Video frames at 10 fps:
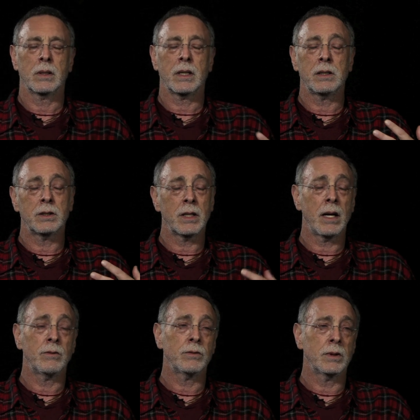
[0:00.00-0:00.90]
And he
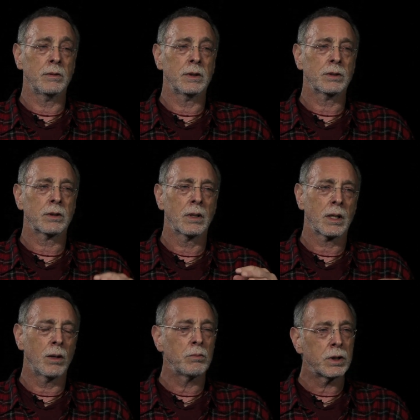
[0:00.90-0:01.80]
sat in front of us,
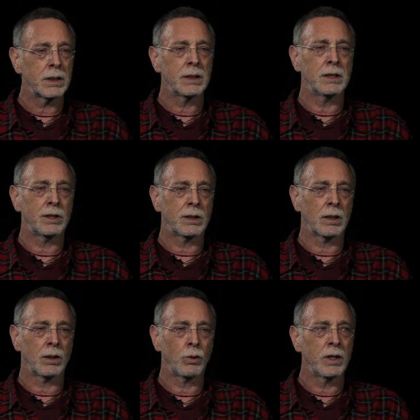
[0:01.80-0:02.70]
completely
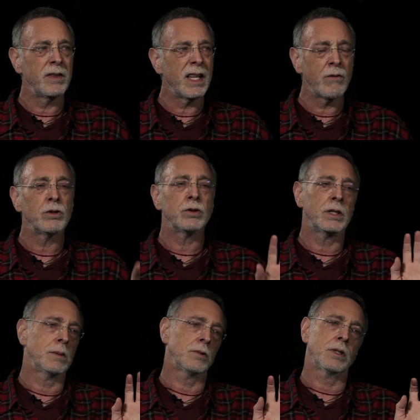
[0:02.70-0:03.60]
still. We'd never
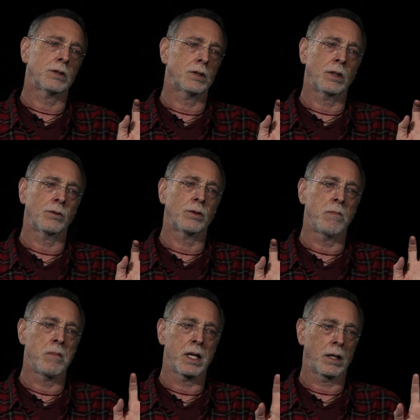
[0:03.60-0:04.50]
seen him sit still for
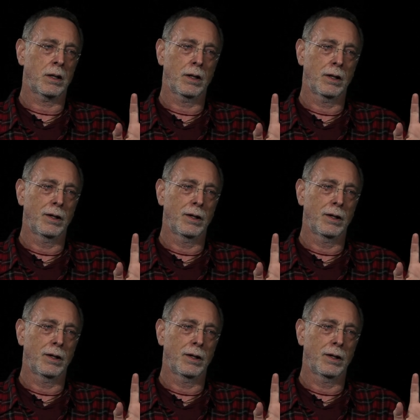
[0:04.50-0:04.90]
a minute.